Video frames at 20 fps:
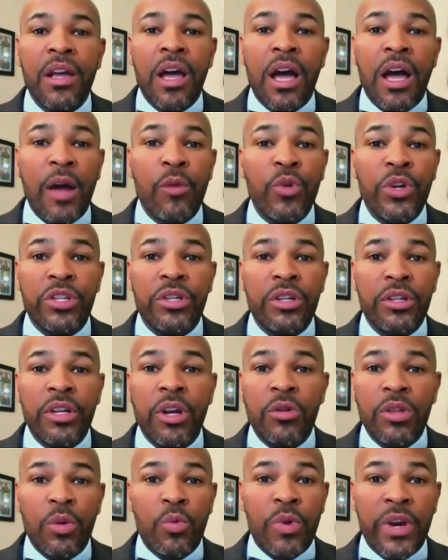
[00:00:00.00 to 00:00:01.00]
I want you to know
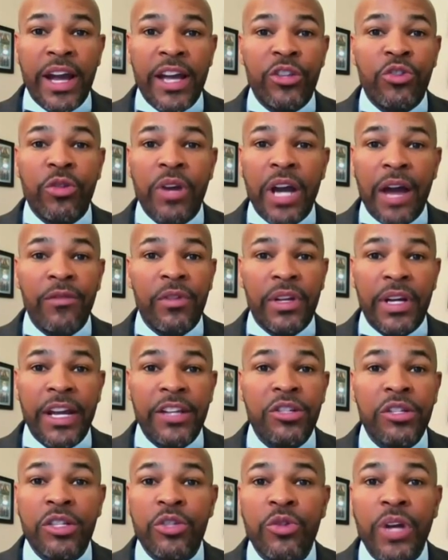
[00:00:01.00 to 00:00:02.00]
that when I travel, and I
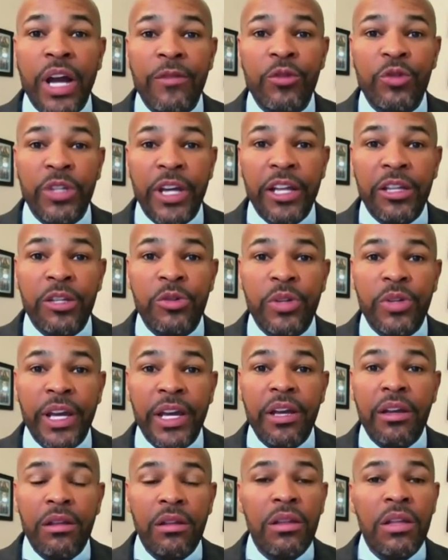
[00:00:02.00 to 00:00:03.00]
just traveled yesterday,
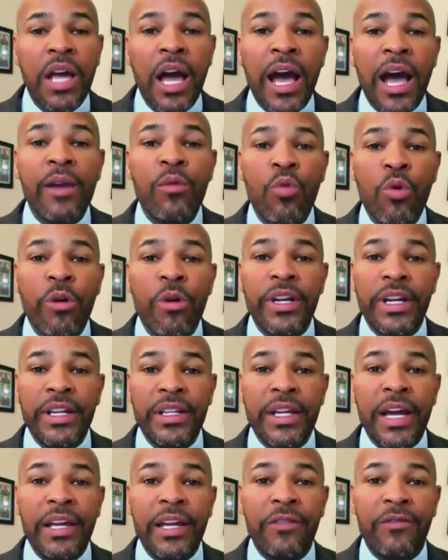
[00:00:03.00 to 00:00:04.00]
I wore an
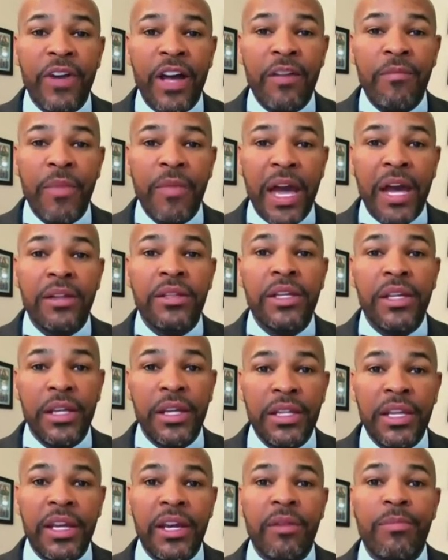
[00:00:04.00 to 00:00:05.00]
N95 mask in
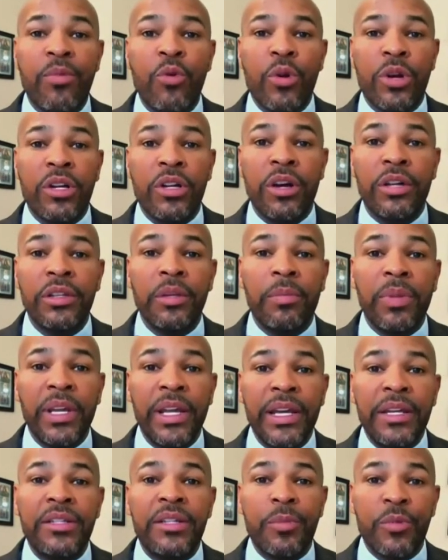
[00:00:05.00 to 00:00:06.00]
the airport and on the
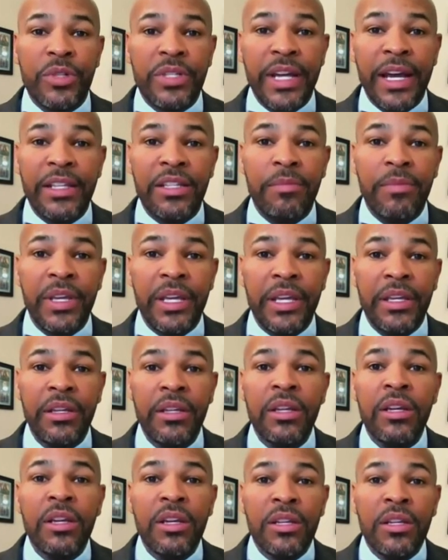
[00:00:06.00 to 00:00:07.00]
plane to protect me,
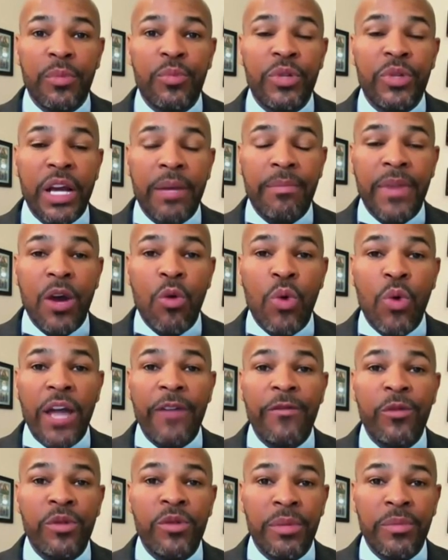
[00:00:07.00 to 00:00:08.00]
to protect my wife
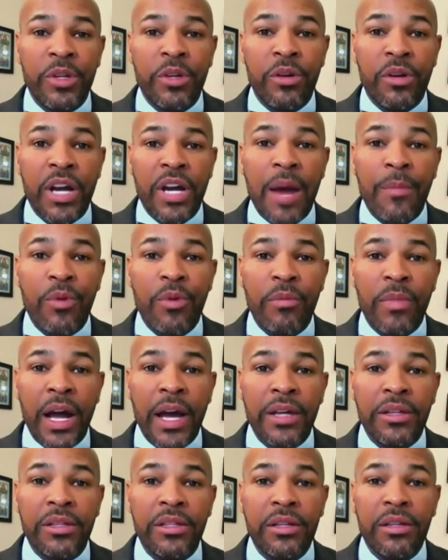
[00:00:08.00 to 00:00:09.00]
who's
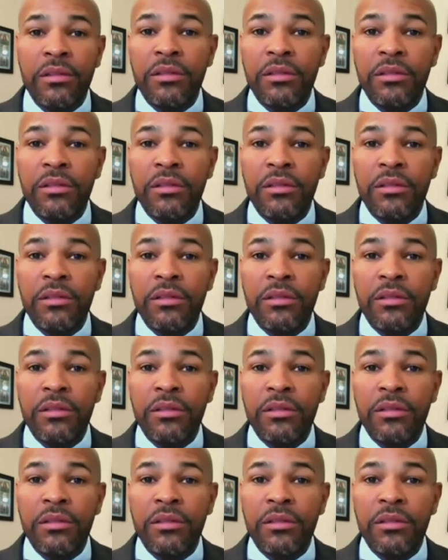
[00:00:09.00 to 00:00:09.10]
immunocompromised,